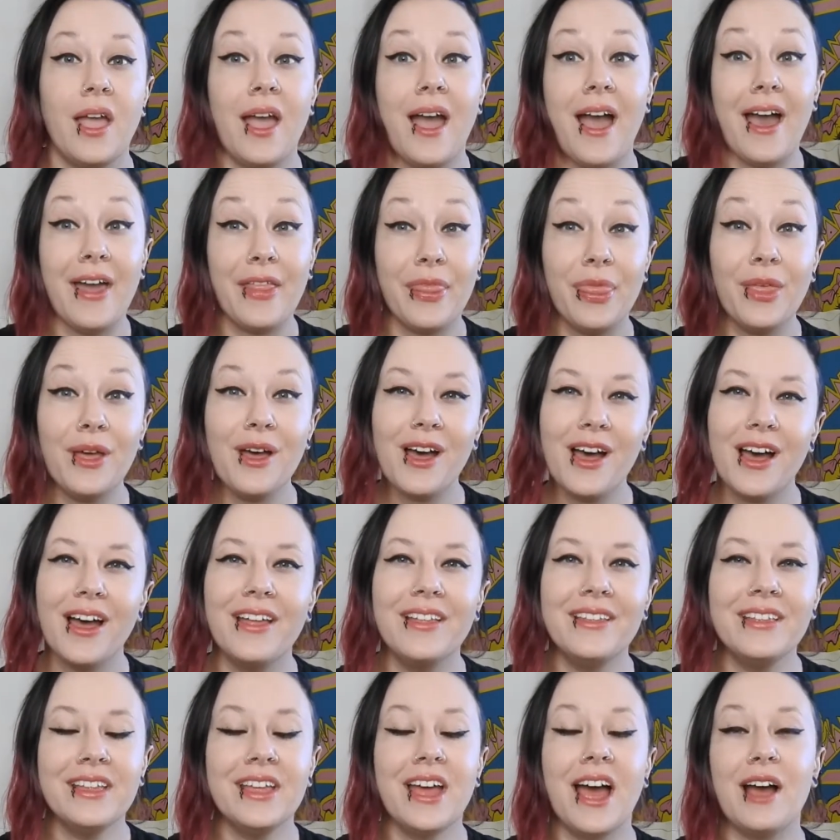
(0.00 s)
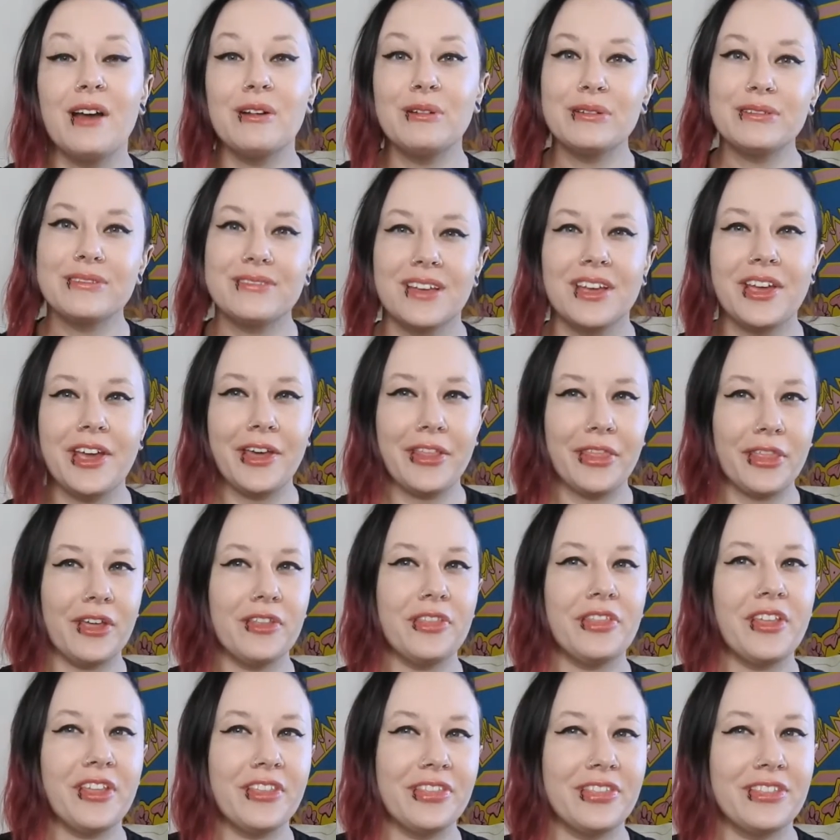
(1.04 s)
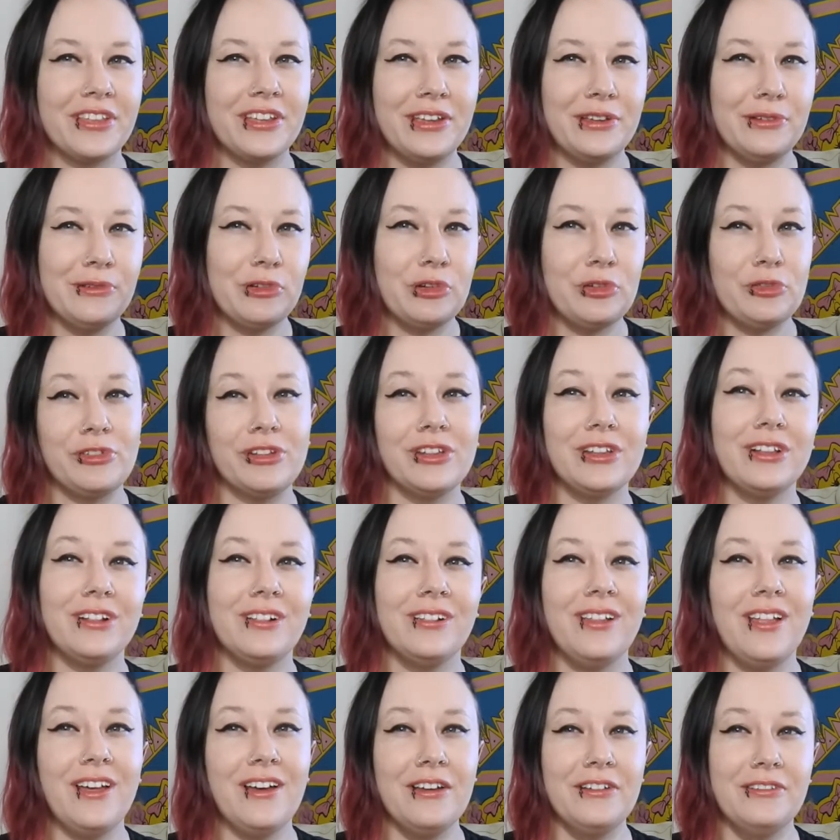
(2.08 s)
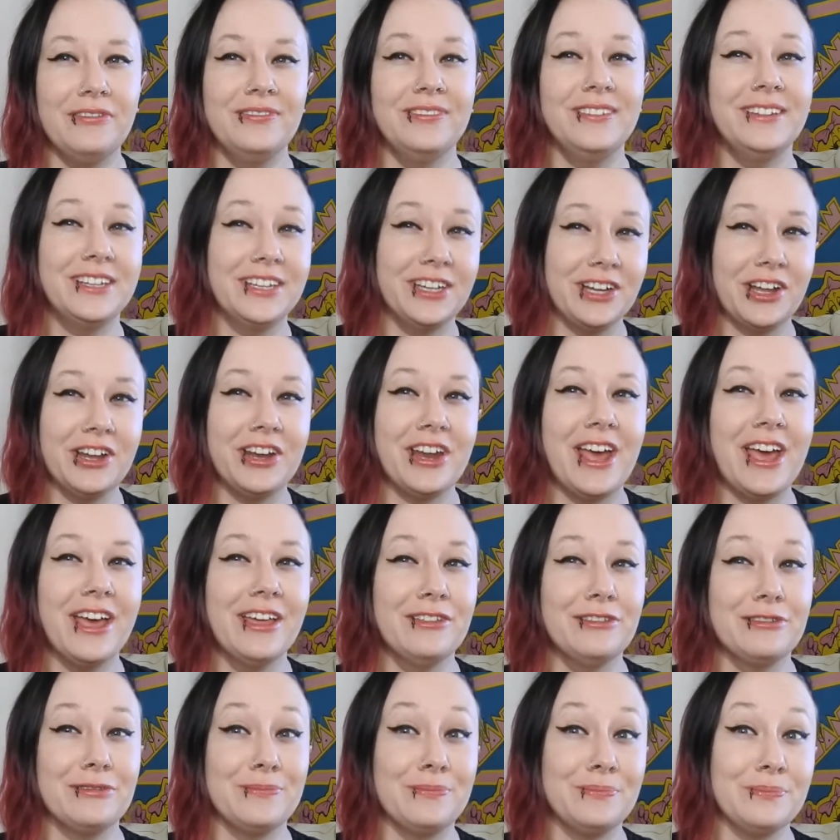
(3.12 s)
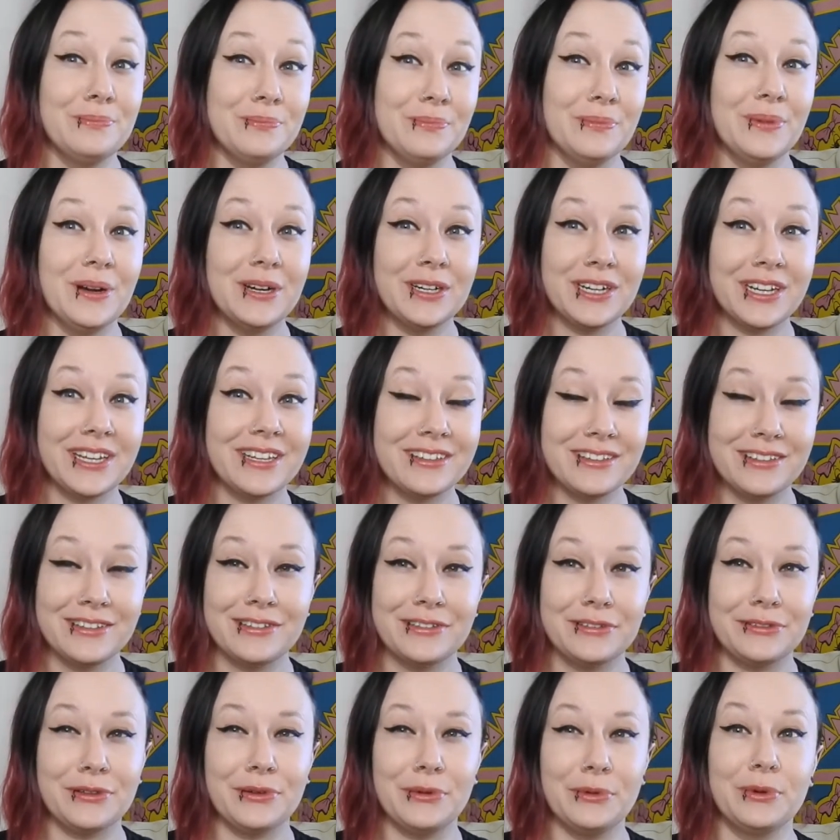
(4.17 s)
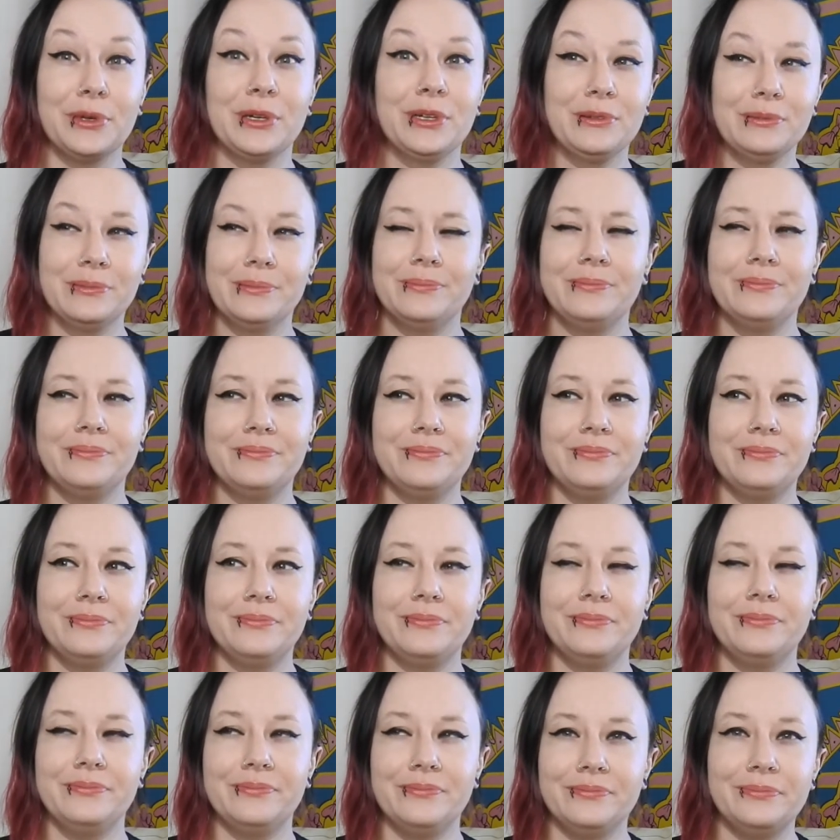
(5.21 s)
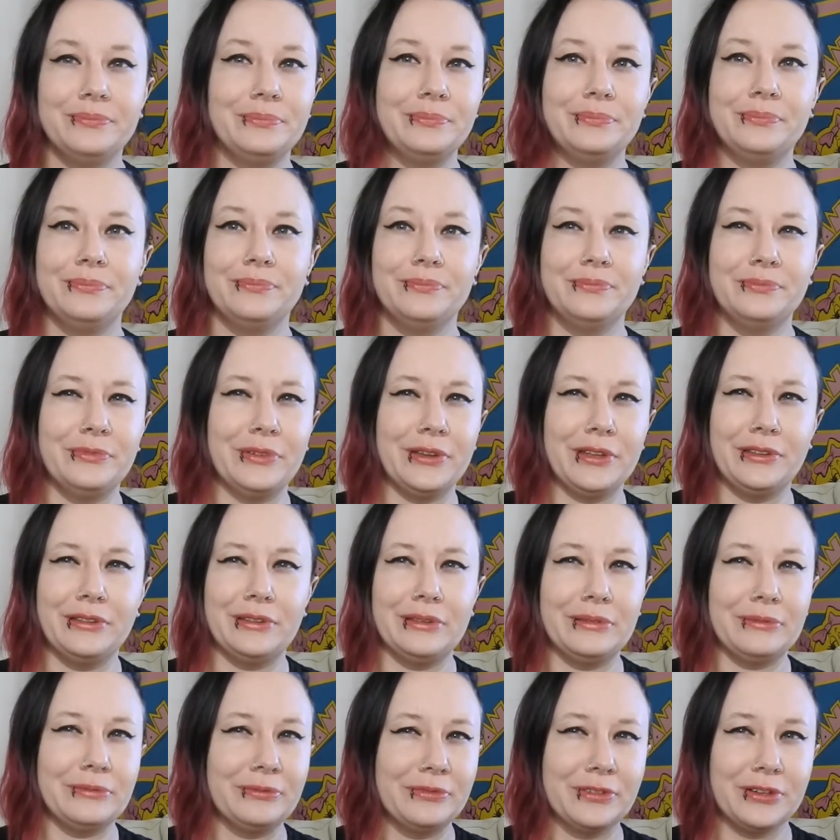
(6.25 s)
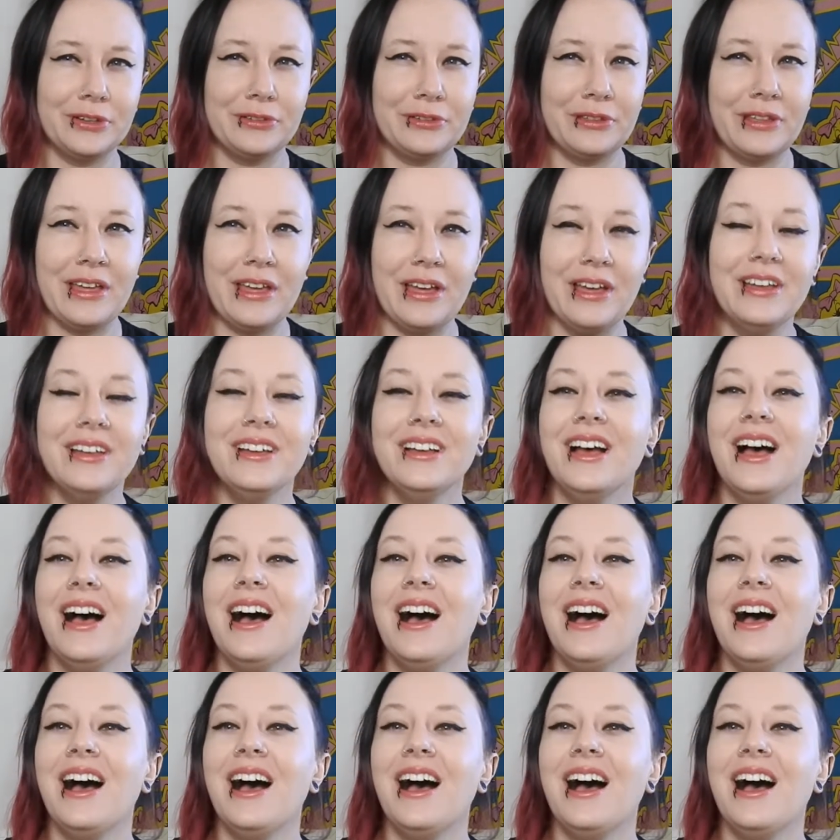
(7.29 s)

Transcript: I will say I thought that the reveal of Giana as Marcus, or vice versa,